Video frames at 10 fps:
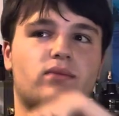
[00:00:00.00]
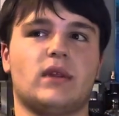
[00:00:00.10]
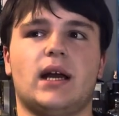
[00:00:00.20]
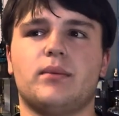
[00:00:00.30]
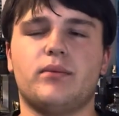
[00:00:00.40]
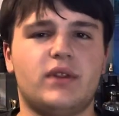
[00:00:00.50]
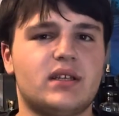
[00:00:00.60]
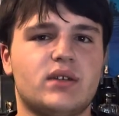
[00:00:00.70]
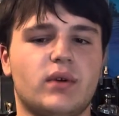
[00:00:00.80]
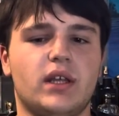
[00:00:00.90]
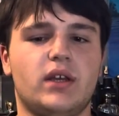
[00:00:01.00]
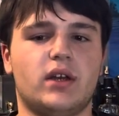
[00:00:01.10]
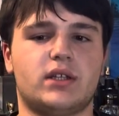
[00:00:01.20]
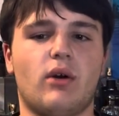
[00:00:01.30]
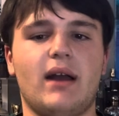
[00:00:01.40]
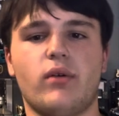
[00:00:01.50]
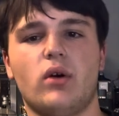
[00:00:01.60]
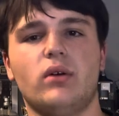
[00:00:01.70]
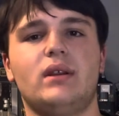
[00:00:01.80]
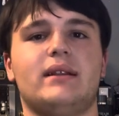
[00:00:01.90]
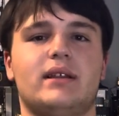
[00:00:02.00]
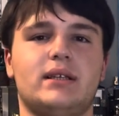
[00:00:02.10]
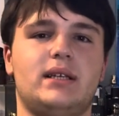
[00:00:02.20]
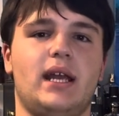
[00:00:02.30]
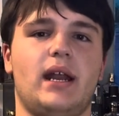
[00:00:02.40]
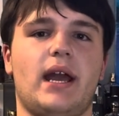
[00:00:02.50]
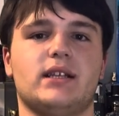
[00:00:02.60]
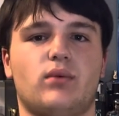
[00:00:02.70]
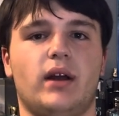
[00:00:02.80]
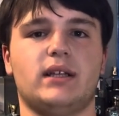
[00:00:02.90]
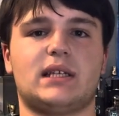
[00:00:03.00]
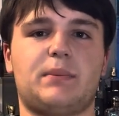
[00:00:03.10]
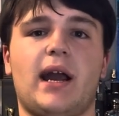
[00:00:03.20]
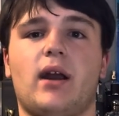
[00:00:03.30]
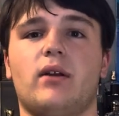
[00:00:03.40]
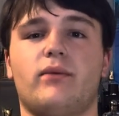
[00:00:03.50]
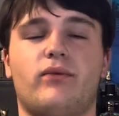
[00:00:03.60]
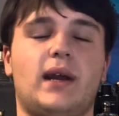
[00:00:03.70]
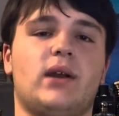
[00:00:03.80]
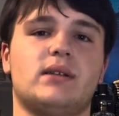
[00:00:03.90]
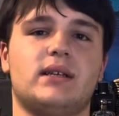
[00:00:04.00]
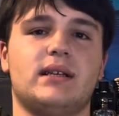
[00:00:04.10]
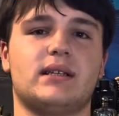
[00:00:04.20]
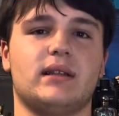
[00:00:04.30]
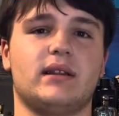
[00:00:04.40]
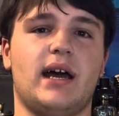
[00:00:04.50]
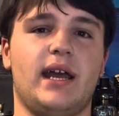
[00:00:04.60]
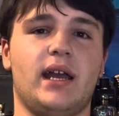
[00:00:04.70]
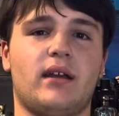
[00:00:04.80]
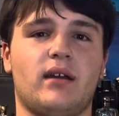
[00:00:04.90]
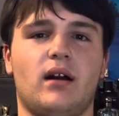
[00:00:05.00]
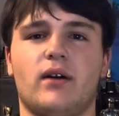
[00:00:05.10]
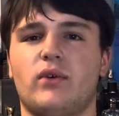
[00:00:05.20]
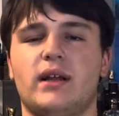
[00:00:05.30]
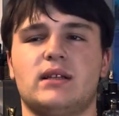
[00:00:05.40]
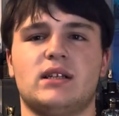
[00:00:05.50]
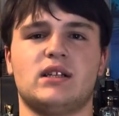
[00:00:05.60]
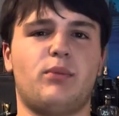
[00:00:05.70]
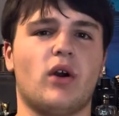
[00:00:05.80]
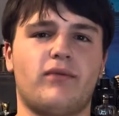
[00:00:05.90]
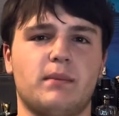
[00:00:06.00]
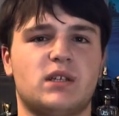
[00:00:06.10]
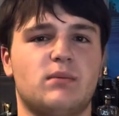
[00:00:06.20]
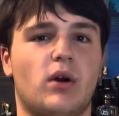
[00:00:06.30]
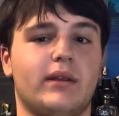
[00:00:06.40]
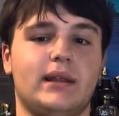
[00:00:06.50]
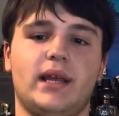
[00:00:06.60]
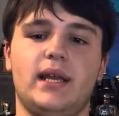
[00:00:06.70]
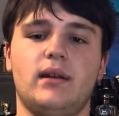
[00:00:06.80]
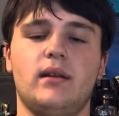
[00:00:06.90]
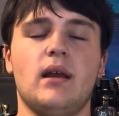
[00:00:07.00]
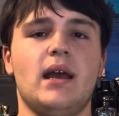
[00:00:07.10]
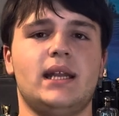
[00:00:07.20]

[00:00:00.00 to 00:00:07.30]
Yeah, this is really good. So I've heard that this DNA is what inspired fragrances like, for instance, Parfums Marley Layton.